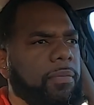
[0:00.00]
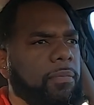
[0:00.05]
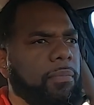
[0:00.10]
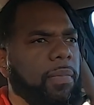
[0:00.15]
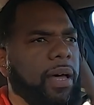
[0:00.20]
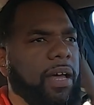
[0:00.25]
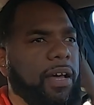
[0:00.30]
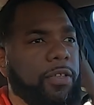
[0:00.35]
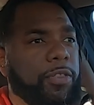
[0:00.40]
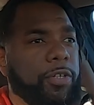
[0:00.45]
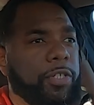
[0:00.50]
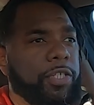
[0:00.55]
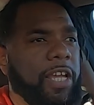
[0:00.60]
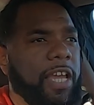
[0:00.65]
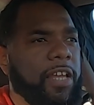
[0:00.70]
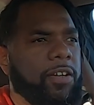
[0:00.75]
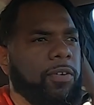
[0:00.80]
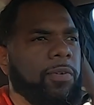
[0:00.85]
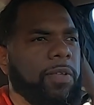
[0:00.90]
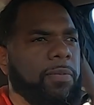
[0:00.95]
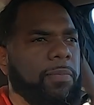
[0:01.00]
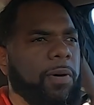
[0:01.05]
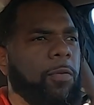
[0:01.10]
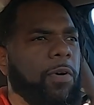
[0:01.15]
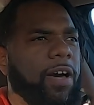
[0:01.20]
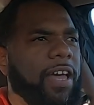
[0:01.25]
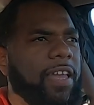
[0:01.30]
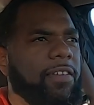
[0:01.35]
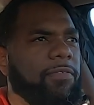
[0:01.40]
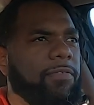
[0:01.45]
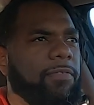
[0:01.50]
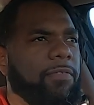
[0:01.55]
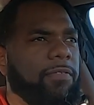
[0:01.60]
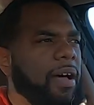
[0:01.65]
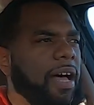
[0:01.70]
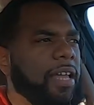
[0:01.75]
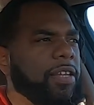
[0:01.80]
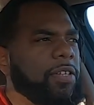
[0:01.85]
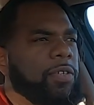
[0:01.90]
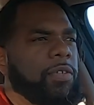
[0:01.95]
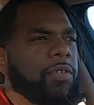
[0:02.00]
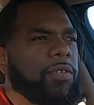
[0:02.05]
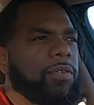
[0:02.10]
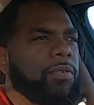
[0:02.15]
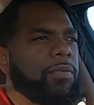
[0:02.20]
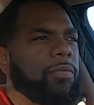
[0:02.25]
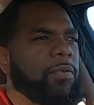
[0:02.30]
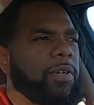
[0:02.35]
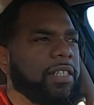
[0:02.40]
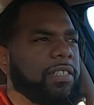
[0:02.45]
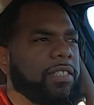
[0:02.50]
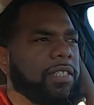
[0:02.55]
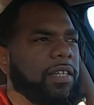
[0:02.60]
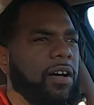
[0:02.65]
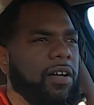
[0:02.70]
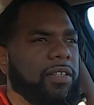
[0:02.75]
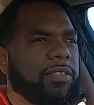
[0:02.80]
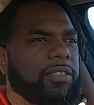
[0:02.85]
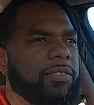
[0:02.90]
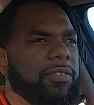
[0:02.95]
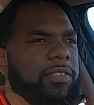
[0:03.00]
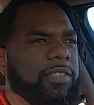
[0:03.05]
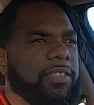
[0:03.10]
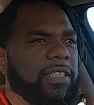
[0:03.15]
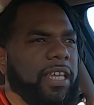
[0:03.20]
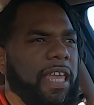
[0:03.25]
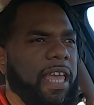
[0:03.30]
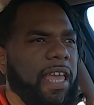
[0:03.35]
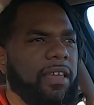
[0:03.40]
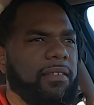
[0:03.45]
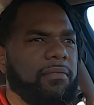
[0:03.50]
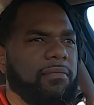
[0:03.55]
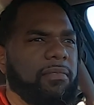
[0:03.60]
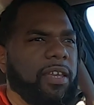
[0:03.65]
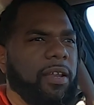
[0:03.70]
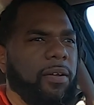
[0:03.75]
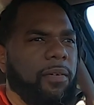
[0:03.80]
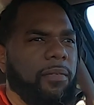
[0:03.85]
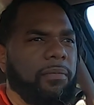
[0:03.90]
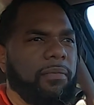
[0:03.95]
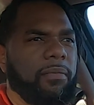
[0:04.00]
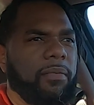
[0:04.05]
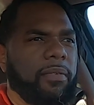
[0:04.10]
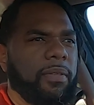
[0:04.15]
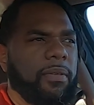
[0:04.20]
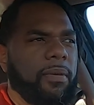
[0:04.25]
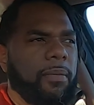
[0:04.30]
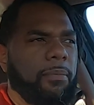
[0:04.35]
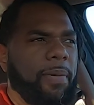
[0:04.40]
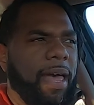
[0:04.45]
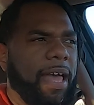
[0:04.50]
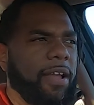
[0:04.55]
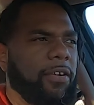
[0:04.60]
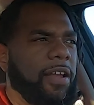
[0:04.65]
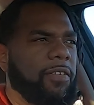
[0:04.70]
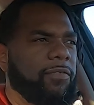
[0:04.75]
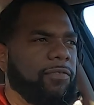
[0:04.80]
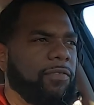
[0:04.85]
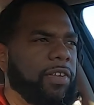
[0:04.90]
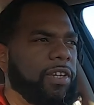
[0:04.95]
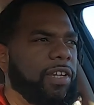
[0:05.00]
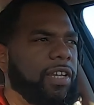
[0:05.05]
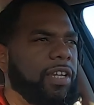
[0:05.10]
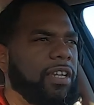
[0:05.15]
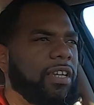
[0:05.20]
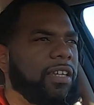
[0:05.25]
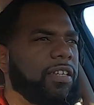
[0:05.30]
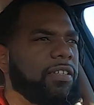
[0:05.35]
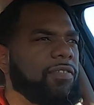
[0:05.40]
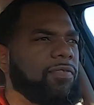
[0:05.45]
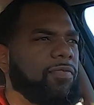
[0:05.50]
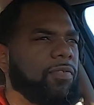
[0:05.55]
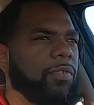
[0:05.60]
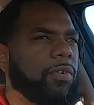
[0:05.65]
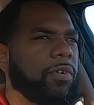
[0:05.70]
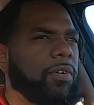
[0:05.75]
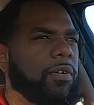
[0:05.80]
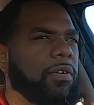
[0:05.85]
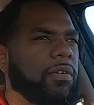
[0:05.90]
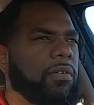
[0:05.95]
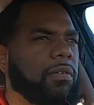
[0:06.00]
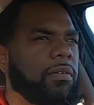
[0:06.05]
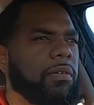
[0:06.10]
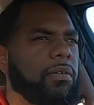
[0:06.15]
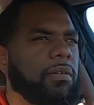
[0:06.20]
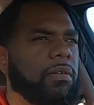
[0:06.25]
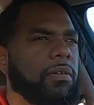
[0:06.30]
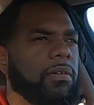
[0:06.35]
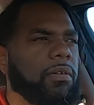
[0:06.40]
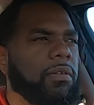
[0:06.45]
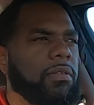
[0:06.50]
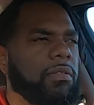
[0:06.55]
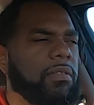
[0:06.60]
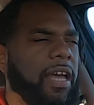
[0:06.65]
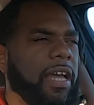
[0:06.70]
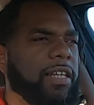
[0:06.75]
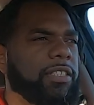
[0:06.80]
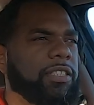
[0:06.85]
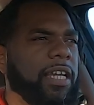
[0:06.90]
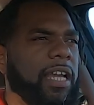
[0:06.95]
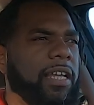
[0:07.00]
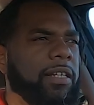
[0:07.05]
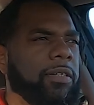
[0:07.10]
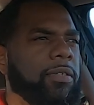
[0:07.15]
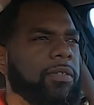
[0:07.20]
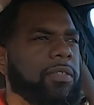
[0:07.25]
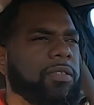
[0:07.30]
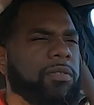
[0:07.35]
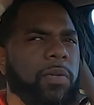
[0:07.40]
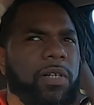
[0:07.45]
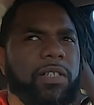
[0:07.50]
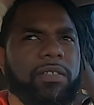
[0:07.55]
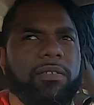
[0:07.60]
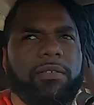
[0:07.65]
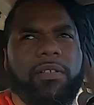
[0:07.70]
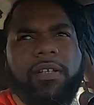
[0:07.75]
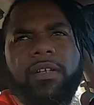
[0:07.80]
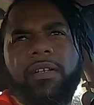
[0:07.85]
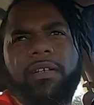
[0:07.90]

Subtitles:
my other channel with my wife, I do want to also just get, background footage for that channel, as well